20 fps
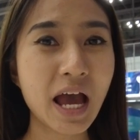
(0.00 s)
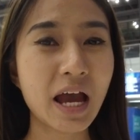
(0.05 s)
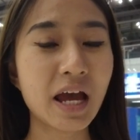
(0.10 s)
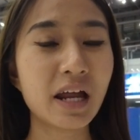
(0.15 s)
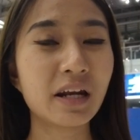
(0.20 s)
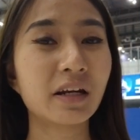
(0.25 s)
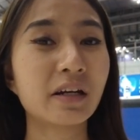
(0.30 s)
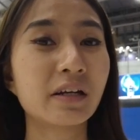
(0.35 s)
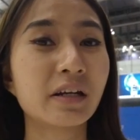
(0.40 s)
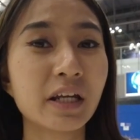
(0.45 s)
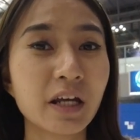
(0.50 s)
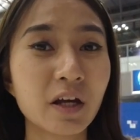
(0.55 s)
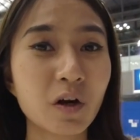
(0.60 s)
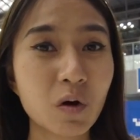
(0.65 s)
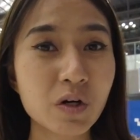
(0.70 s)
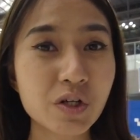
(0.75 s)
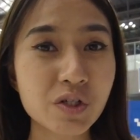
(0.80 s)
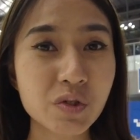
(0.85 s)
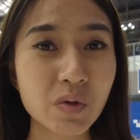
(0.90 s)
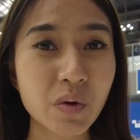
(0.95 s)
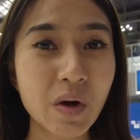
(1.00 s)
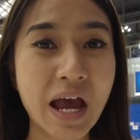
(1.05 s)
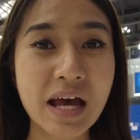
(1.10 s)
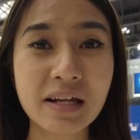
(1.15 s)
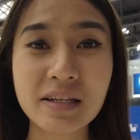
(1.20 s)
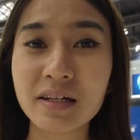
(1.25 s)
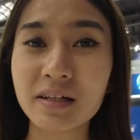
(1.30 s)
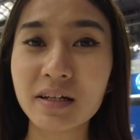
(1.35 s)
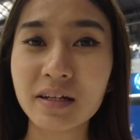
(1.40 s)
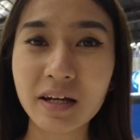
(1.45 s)
And they also
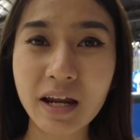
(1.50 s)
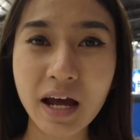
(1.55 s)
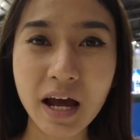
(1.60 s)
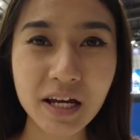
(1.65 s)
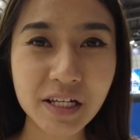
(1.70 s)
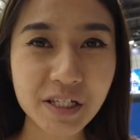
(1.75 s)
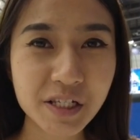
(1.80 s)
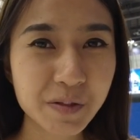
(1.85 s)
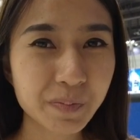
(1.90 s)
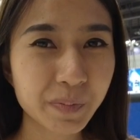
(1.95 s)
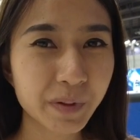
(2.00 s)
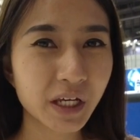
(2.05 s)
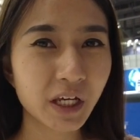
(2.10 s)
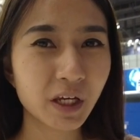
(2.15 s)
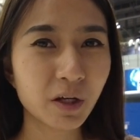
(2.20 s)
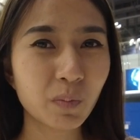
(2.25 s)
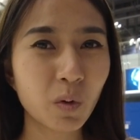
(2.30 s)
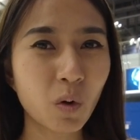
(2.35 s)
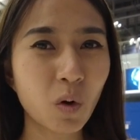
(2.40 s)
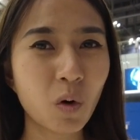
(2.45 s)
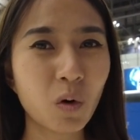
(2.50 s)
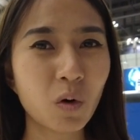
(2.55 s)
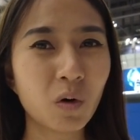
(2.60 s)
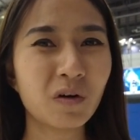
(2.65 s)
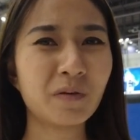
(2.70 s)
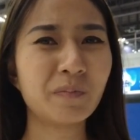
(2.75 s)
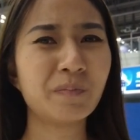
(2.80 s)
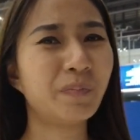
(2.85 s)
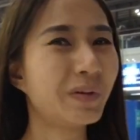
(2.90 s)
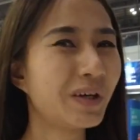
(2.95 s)
have the nice people,